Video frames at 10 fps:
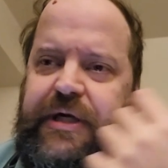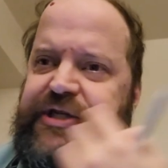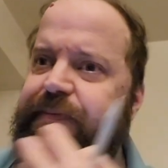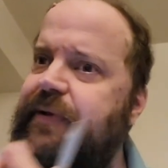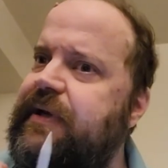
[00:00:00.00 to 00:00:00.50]

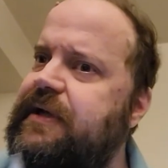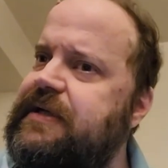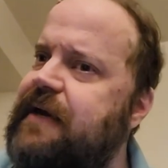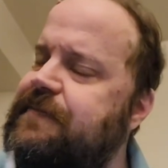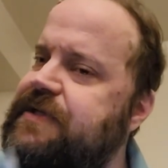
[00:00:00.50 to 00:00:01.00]
disability
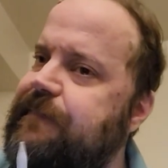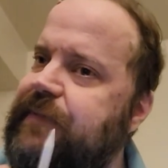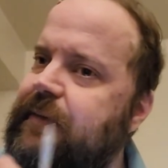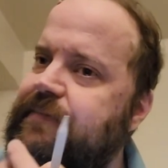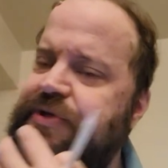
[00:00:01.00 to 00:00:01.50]
type
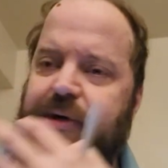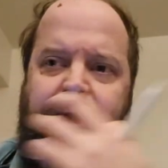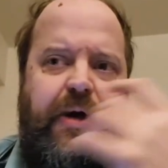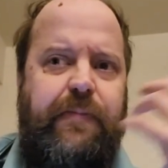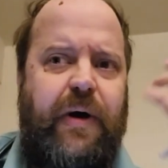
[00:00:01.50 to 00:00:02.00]
symptoms,
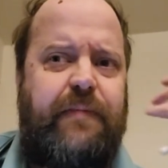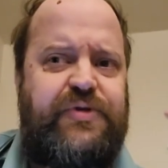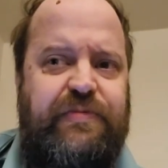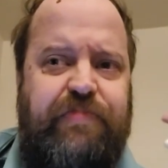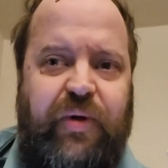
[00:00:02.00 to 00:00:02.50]
problems
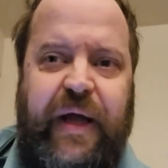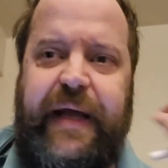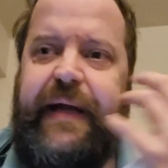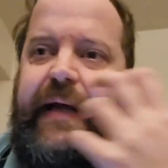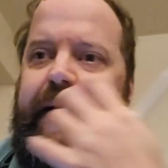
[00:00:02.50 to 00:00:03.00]
with
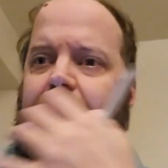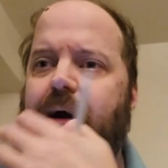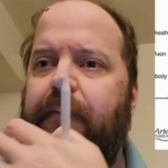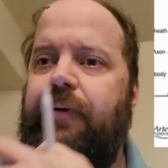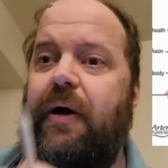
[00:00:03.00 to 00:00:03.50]
planning,
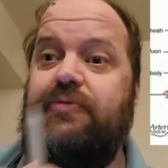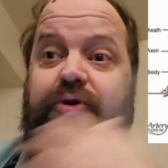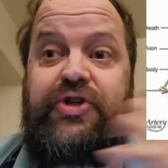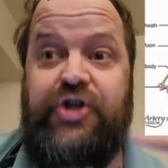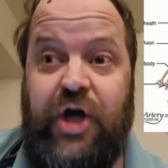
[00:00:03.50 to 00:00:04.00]
problems
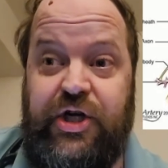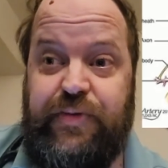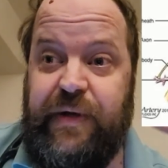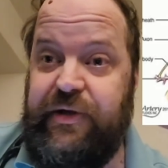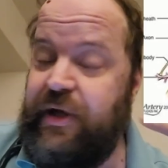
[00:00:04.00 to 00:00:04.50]
with judgment.